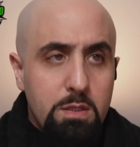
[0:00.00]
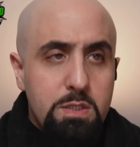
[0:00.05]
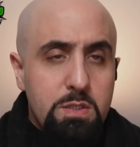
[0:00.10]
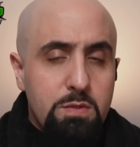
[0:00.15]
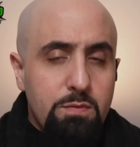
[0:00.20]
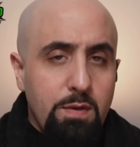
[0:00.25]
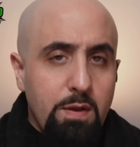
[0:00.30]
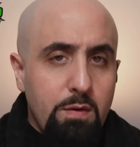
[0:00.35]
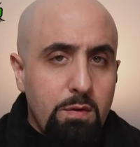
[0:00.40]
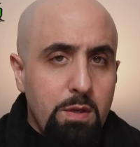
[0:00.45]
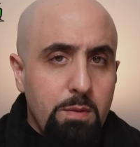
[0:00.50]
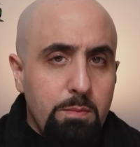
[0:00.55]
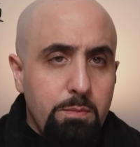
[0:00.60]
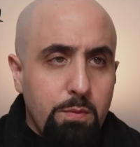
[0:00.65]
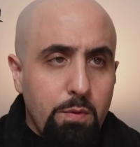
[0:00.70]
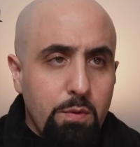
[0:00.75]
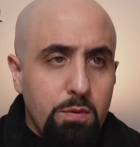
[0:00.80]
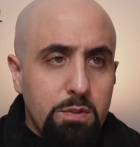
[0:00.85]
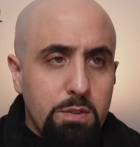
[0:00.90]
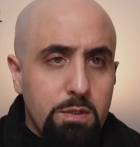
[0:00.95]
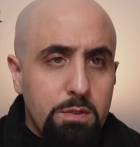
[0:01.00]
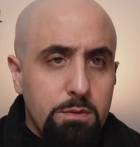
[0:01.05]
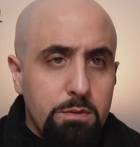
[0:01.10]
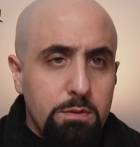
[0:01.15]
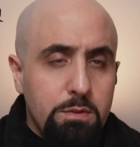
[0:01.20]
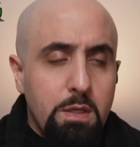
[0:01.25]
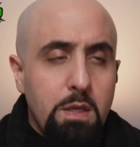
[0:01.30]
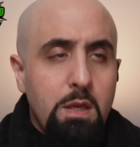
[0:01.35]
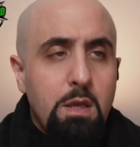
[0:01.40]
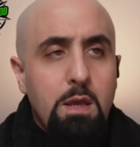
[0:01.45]
it's very important.
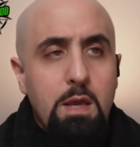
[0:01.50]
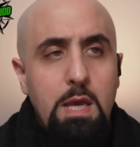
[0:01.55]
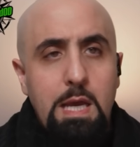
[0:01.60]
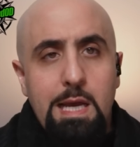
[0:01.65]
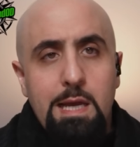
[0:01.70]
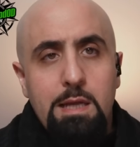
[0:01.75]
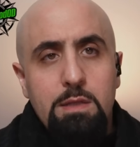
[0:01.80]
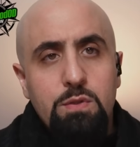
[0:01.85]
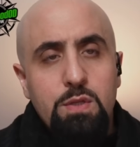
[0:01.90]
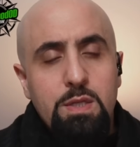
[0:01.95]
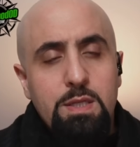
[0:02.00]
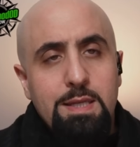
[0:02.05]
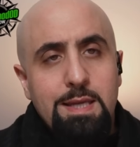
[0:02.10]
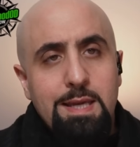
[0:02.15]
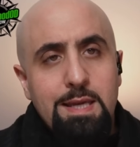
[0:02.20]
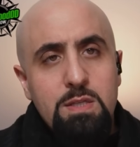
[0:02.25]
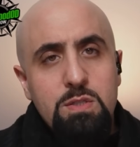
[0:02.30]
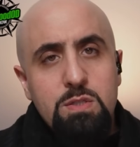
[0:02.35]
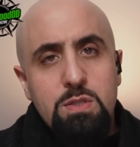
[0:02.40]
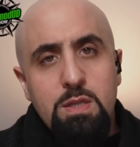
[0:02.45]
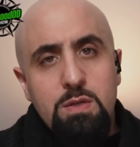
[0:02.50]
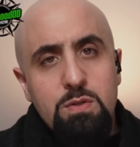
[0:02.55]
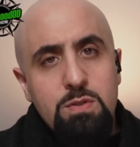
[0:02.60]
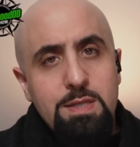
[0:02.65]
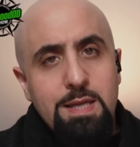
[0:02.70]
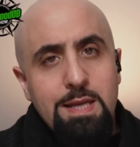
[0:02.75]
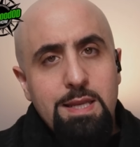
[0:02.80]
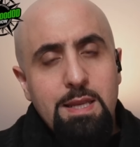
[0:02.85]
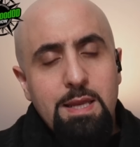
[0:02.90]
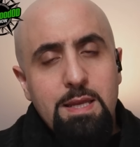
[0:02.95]
And in case
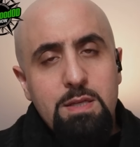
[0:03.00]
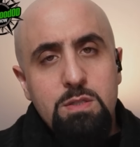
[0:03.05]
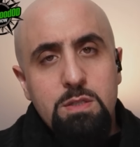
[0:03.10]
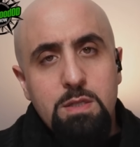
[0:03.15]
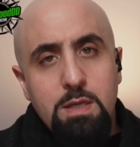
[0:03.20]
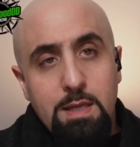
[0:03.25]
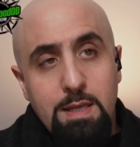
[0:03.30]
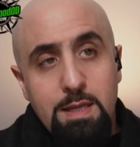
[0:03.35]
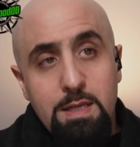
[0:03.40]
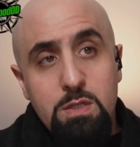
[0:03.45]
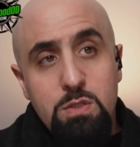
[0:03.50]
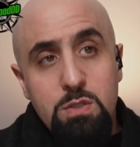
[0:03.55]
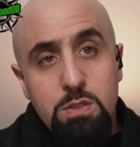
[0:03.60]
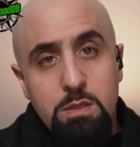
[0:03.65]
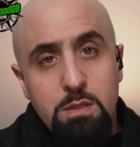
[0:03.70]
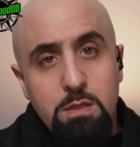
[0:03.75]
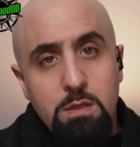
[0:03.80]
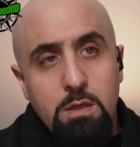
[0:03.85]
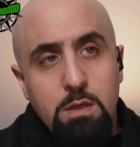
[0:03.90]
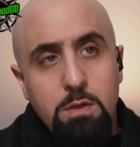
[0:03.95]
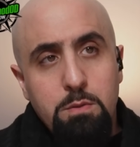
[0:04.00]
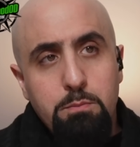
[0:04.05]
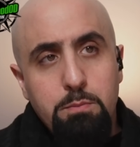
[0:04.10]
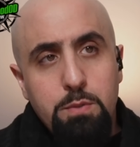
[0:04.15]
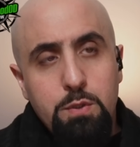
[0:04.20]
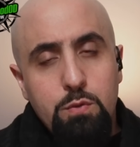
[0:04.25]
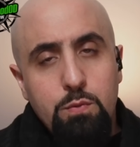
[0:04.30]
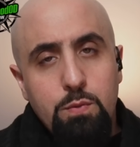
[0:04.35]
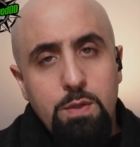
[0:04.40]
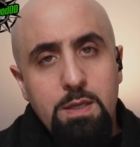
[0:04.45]
there's any escalation
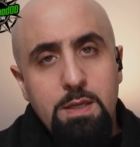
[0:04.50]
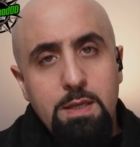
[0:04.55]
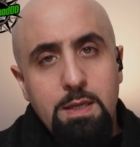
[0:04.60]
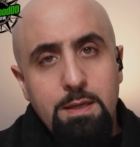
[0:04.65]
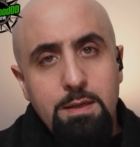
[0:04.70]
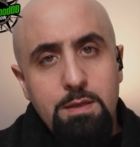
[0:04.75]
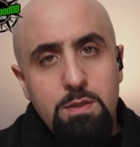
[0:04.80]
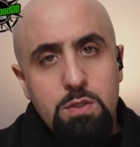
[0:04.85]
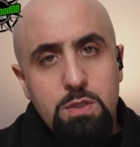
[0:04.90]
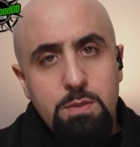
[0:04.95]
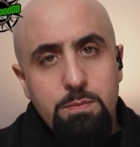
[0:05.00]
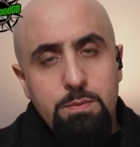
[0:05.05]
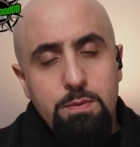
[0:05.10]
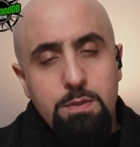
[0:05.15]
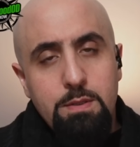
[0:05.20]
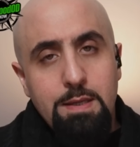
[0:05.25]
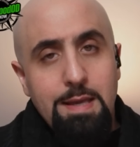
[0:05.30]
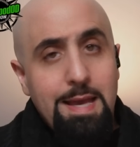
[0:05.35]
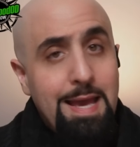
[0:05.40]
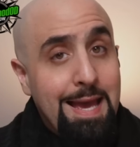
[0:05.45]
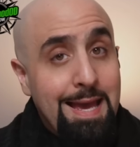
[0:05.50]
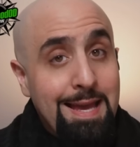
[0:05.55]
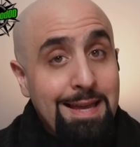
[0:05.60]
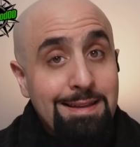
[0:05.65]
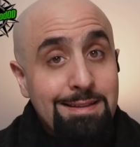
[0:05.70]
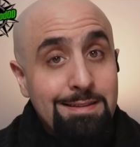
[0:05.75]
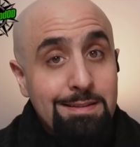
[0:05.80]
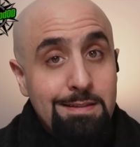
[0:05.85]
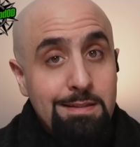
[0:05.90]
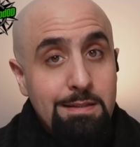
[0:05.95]
between Egypt
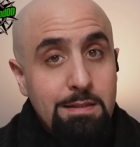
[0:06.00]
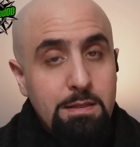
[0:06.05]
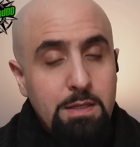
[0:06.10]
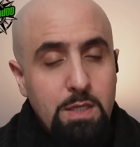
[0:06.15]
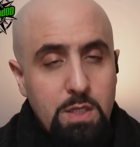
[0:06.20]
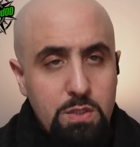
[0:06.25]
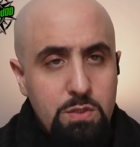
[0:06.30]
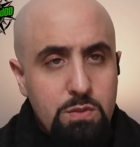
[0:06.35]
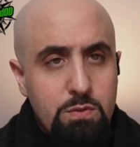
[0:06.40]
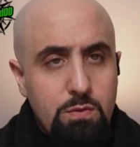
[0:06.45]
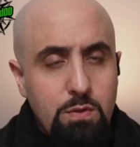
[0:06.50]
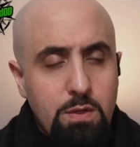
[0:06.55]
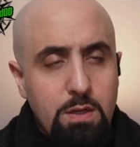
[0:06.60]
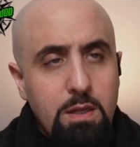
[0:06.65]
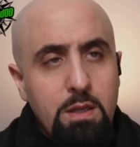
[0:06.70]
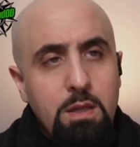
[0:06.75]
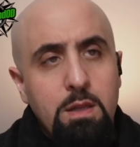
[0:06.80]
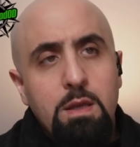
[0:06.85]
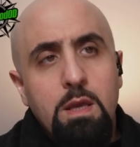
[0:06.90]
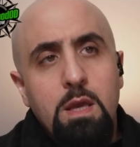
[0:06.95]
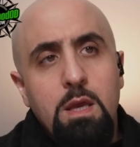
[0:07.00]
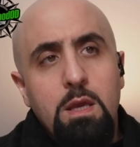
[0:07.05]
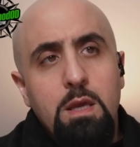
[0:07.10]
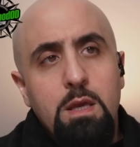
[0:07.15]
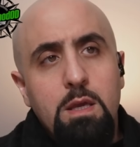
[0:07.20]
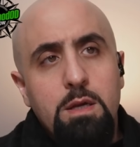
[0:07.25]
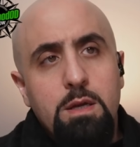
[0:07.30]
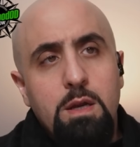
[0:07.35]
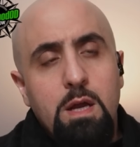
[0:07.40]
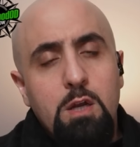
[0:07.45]
and Israel,
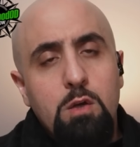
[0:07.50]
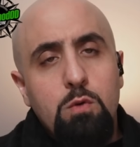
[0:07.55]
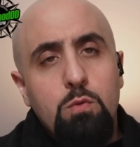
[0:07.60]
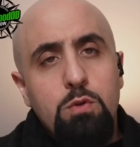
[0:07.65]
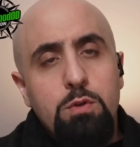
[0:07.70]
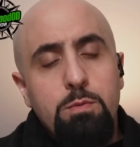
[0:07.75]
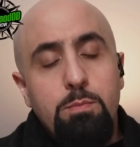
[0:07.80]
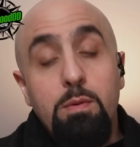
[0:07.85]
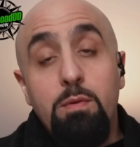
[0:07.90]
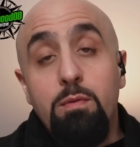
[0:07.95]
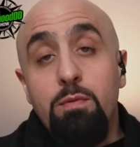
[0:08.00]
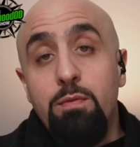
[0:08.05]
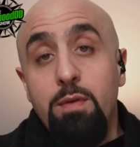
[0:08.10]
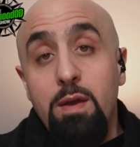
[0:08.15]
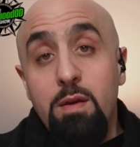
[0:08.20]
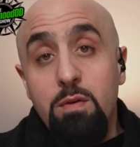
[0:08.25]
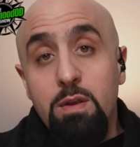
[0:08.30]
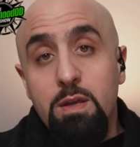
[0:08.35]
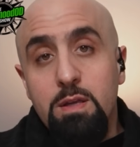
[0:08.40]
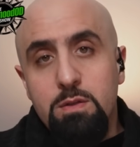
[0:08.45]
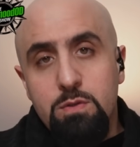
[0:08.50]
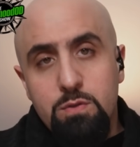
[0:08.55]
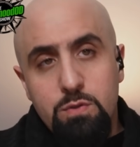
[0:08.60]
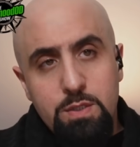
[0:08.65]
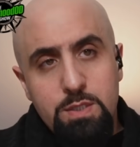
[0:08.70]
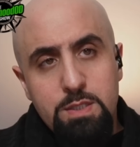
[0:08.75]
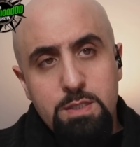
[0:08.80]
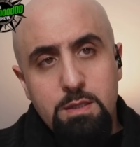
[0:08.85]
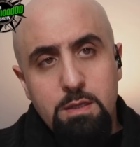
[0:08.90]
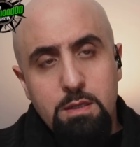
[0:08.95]
Iran would be very
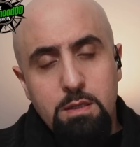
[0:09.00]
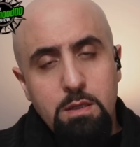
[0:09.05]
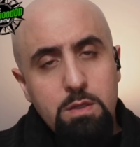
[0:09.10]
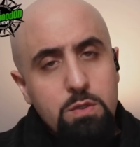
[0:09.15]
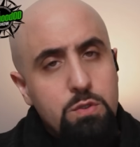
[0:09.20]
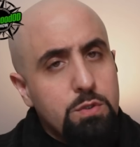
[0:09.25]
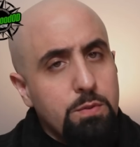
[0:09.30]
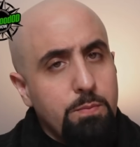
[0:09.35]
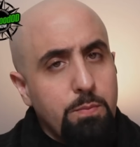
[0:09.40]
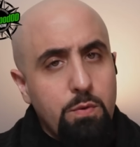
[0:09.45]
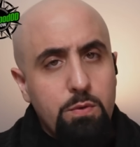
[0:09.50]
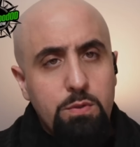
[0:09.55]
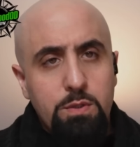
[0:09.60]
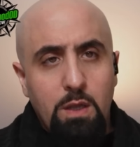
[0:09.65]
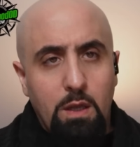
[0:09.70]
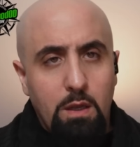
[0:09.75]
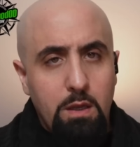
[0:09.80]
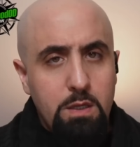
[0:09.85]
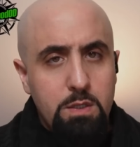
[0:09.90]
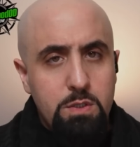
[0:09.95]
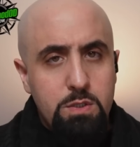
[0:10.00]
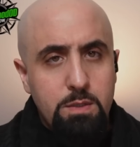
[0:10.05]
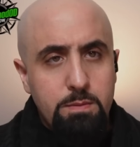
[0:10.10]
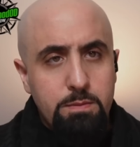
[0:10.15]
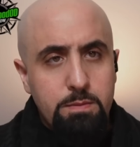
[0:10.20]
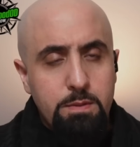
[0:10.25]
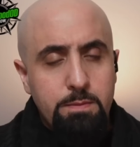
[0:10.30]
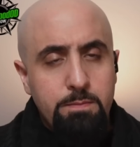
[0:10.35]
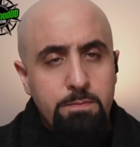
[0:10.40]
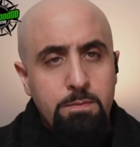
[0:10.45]
interested in supporting
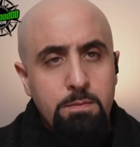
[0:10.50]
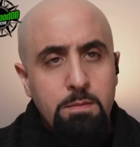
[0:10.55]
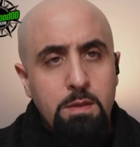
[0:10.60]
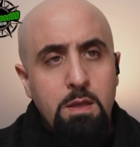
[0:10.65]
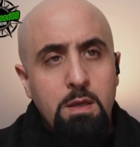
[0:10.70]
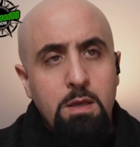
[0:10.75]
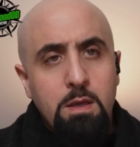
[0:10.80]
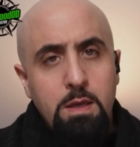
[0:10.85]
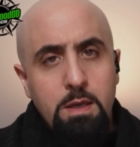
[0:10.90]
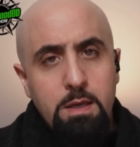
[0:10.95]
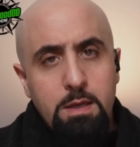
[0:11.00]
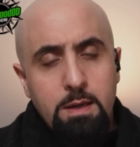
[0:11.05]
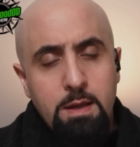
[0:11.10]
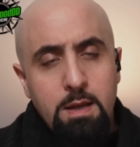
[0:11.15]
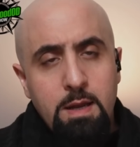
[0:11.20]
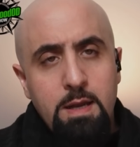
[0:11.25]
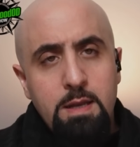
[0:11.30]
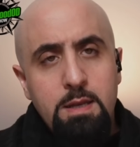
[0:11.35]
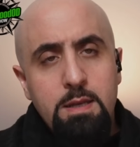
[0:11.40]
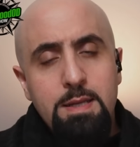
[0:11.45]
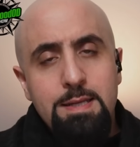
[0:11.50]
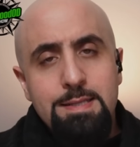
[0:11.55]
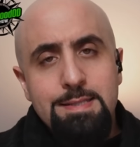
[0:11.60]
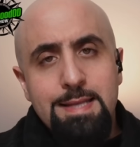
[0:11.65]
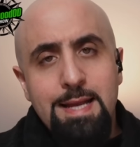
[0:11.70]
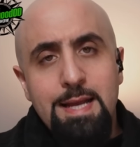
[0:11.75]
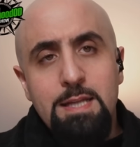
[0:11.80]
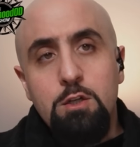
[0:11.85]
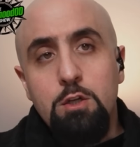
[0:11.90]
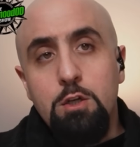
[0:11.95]
Egypt. Iran
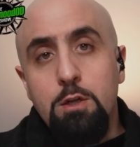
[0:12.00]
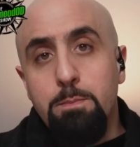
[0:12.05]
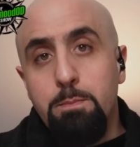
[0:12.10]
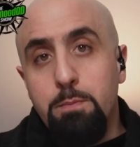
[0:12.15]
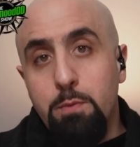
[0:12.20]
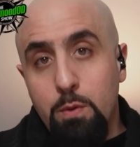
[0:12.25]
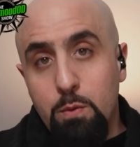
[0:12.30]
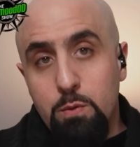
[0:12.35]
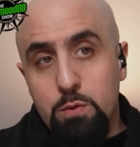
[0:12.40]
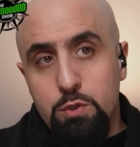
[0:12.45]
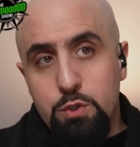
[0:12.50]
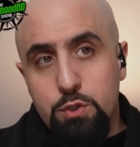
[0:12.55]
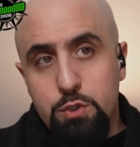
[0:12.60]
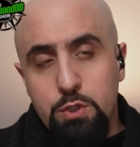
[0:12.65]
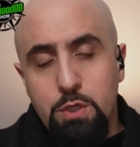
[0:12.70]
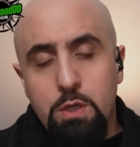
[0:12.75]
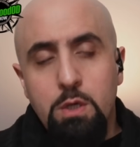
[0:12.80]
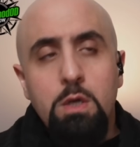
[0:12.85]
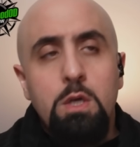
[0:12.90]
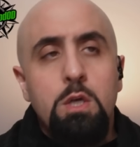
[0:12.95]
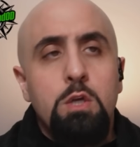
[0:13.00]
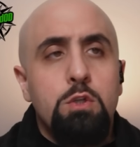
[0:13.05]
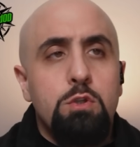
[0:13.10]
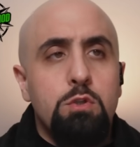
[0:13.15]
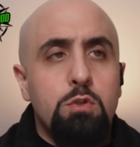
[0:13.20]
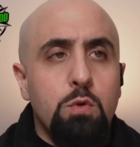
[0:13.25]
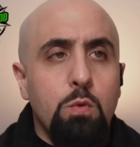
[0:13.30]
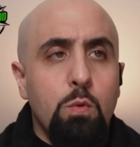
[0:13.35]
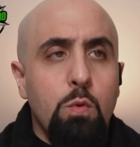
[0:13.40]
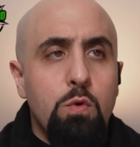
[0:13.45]
has had an approach
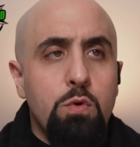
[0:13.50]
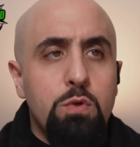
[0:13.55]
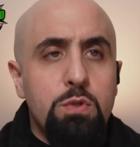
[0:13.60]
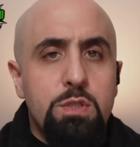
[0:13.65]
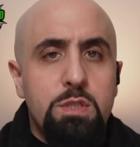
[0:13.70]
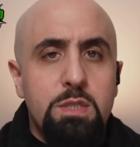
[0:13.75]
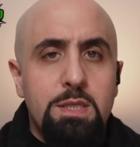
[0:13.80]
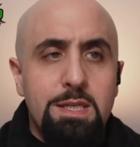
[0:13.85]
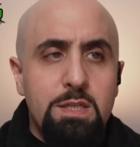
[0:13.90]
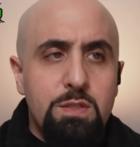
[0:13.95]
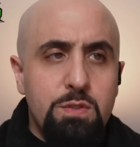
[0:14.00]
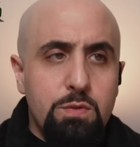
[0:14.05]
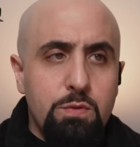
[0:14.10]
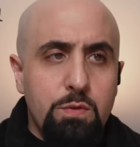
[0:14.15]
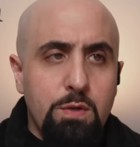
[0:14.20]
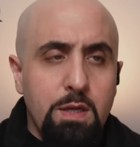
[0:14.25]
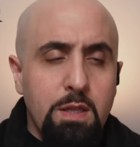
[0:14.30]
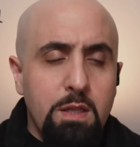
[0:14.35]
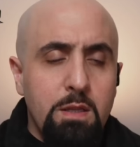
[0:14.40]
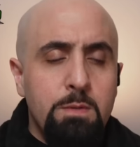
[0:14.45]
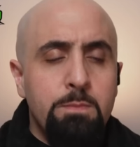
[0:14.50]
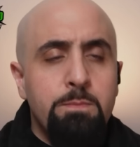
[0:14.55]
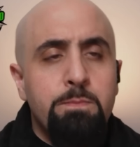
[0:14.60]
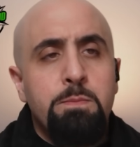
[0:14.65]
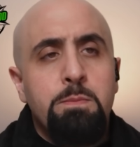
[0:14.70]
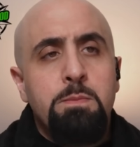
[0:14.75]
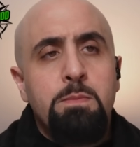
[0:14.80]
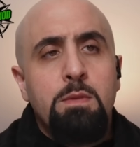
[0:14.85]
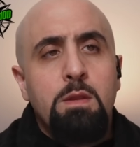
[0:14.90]
towards Israel